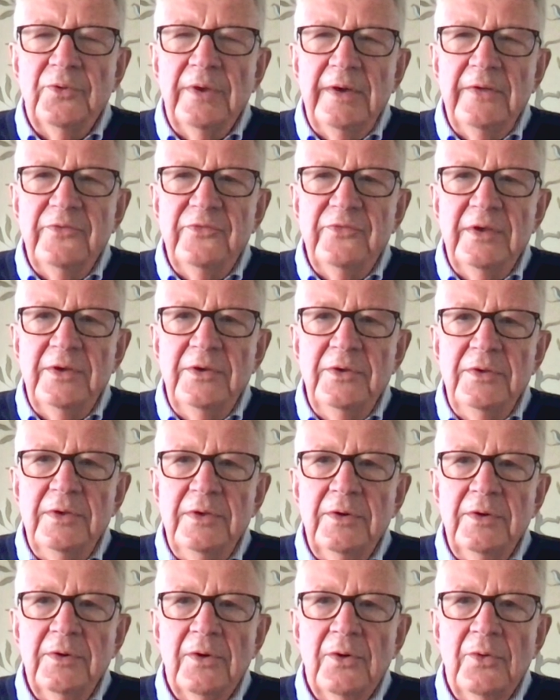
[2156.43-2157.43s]
What I said a
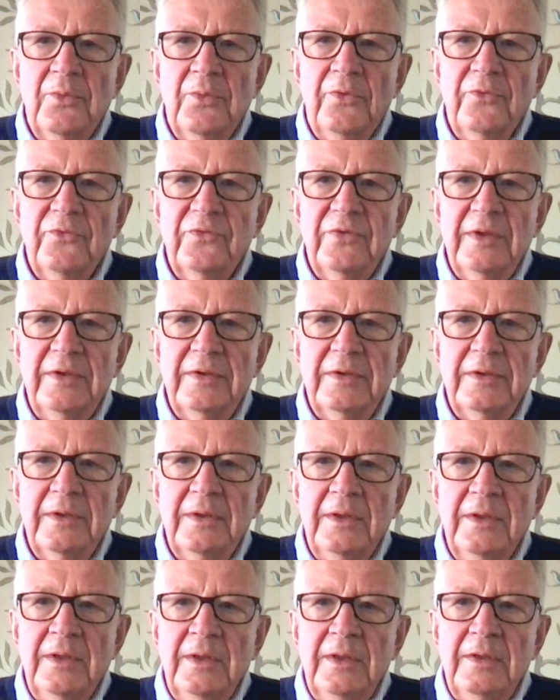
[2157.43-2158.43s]
year ago was that
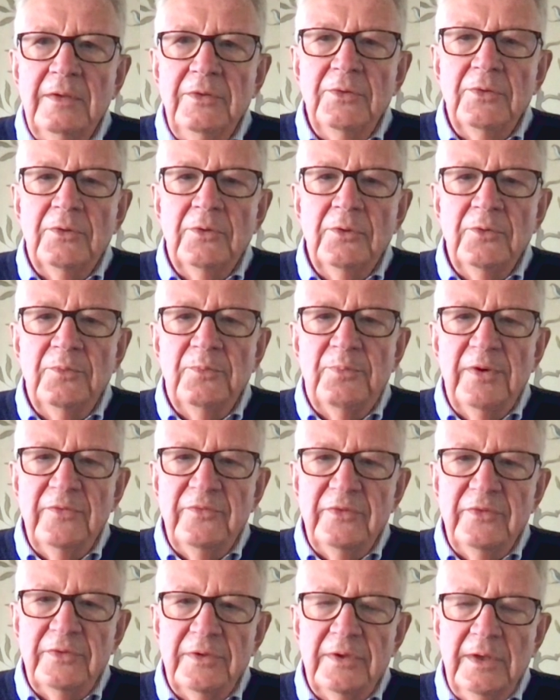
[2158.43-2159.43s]
you could
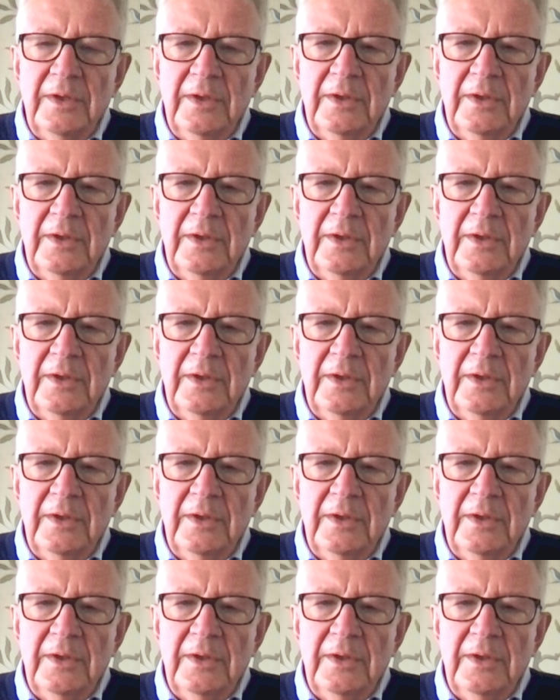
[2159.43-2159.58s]
press it